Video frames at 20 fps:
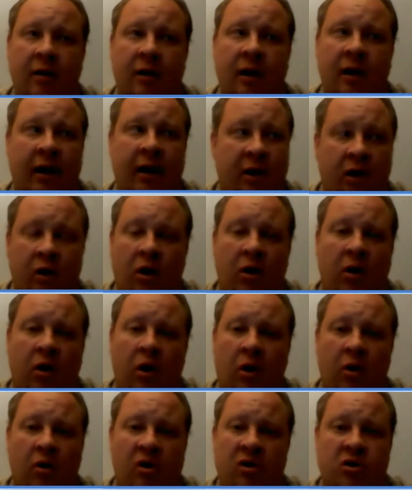and you don't
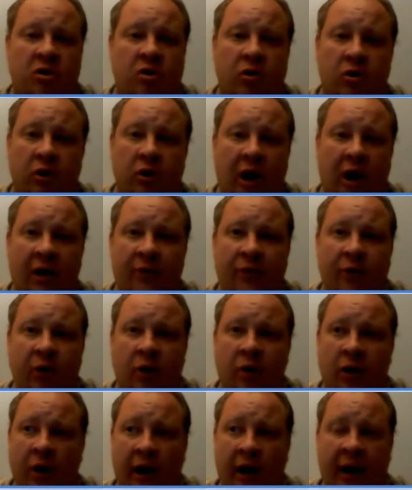own a
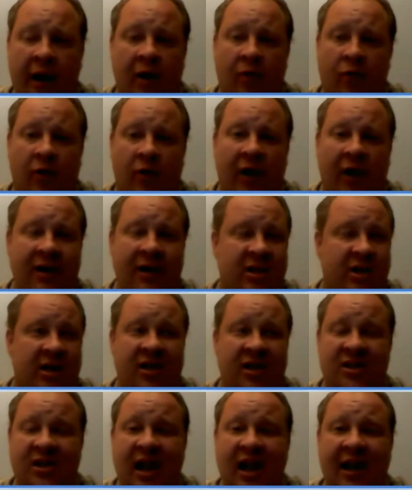screwdriver and a wrench and
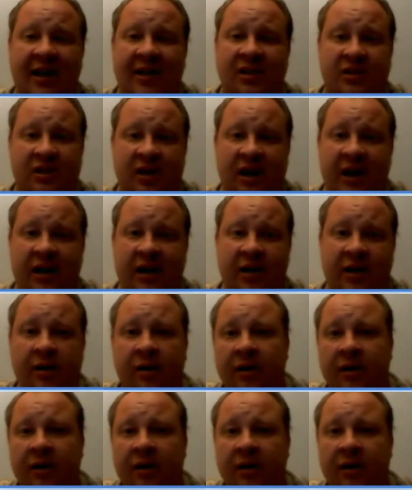a socket set,